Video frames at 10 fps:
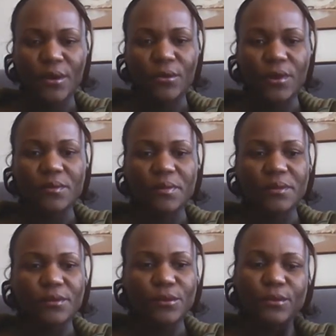
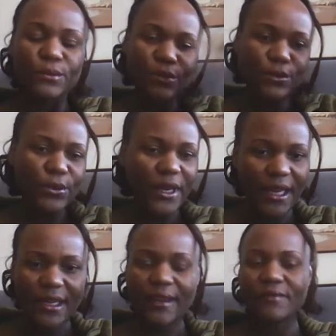Where I
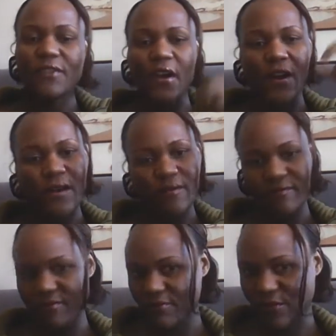came
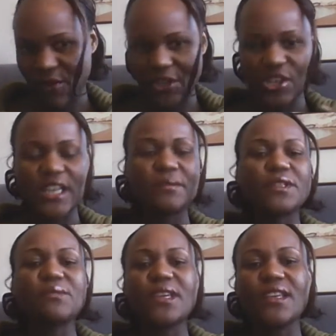from, what
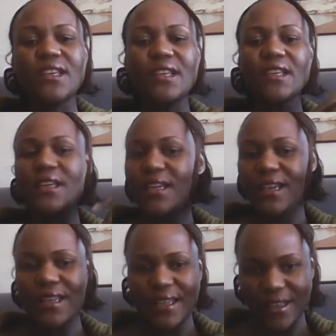shaped me,
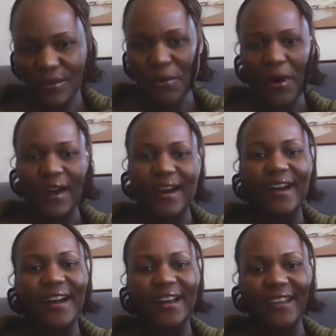and
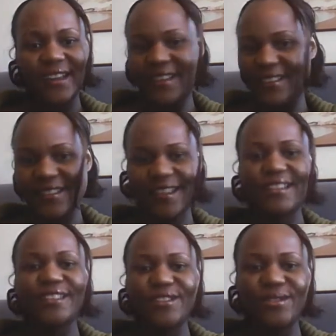why I
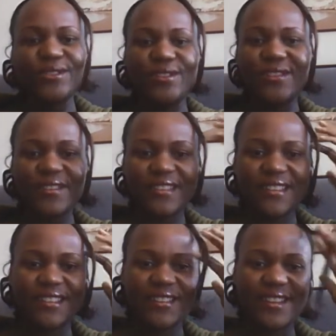decided to start
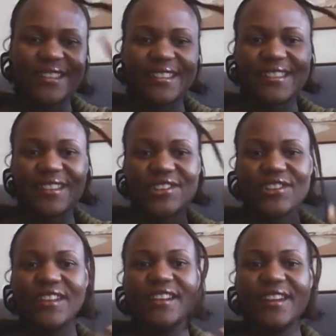this
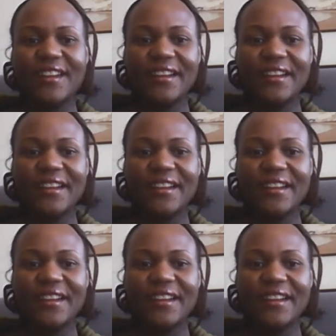organization.